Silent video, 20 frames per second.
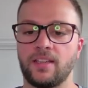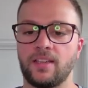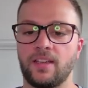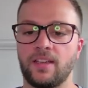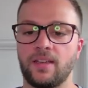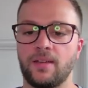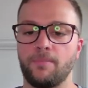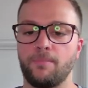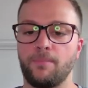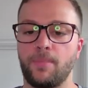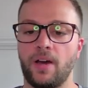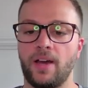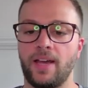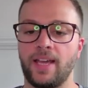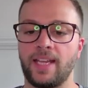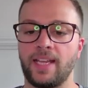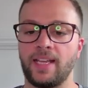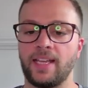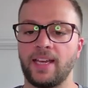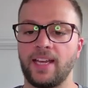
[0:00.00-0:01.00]

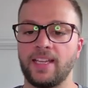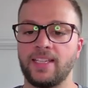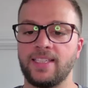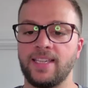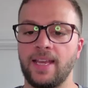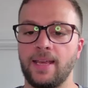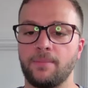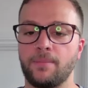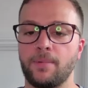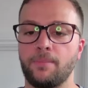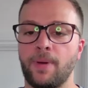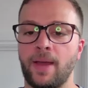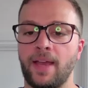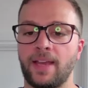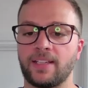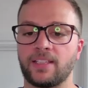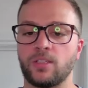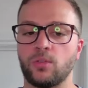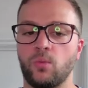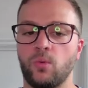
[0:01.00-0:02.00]
buying a dip
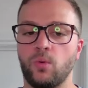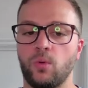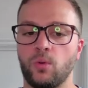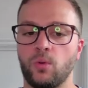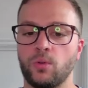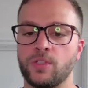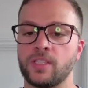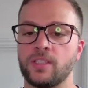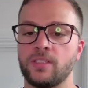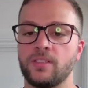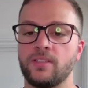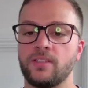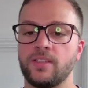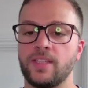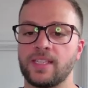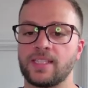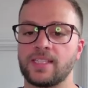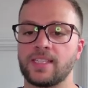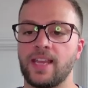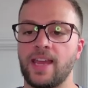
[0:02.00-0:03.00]
back towards
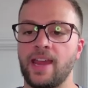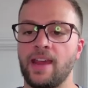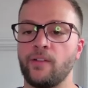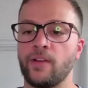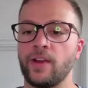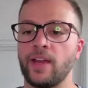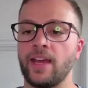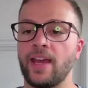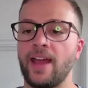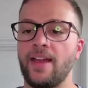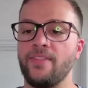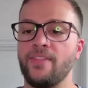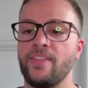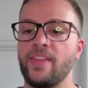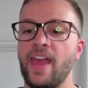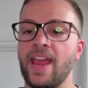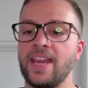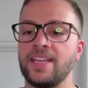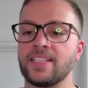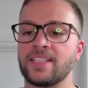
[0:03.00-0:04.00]
this area and
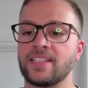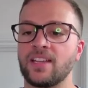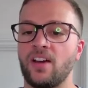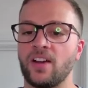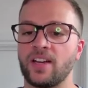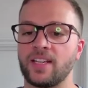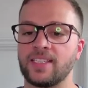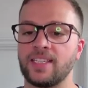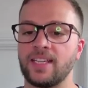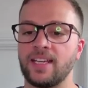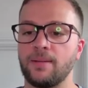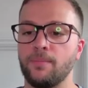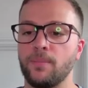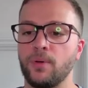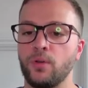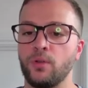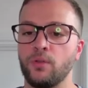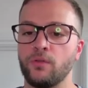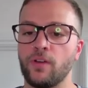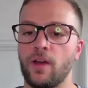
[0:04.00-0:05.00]
then targeting a
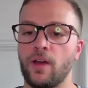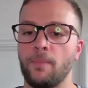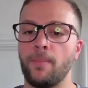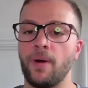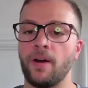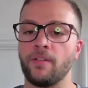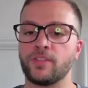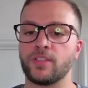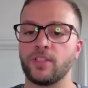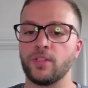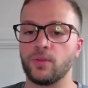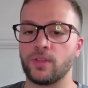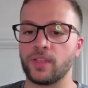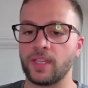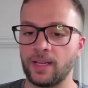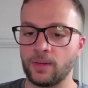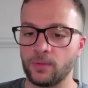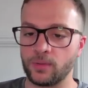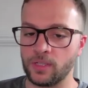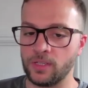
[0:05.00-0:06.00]
move above
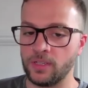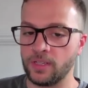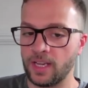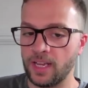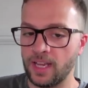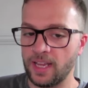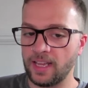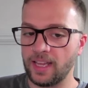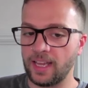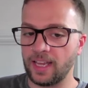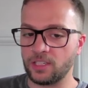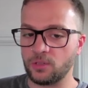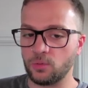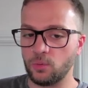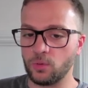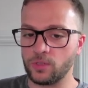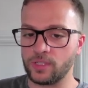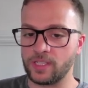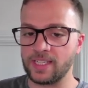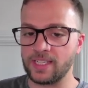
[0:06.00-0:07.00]
2000 and
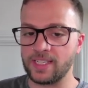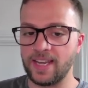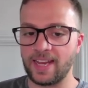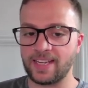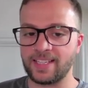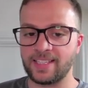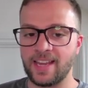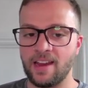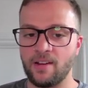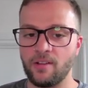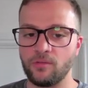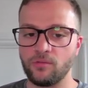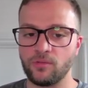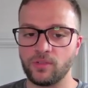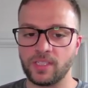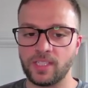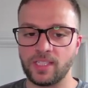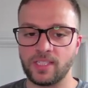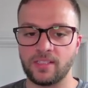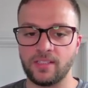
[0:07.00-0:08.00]
towards this next area of
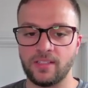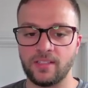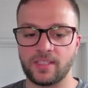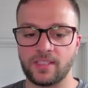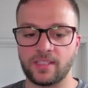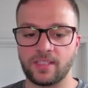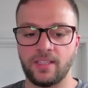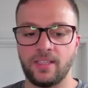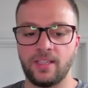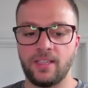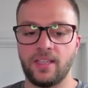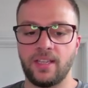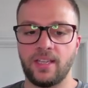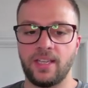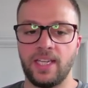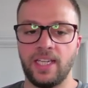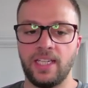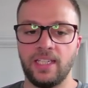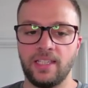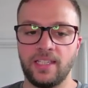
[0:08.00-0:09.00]
resistance
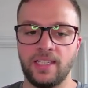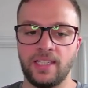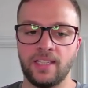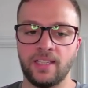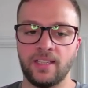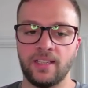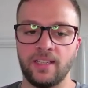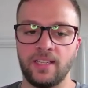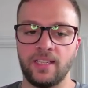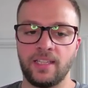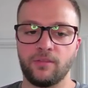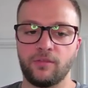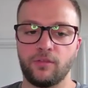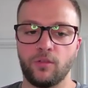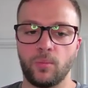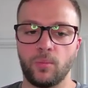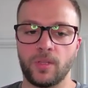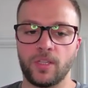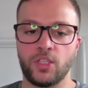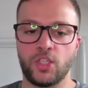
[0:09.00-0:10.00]
in the
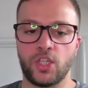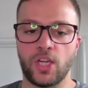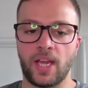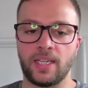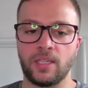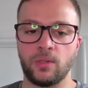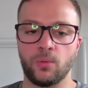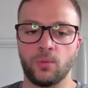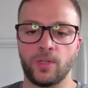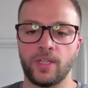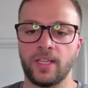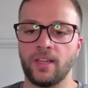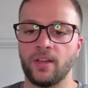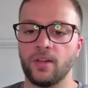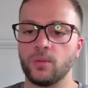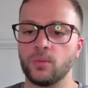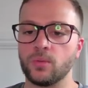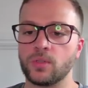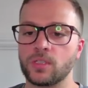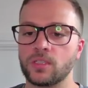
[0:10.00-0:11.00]
form of the January
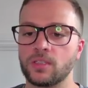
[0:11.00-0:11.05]
lows.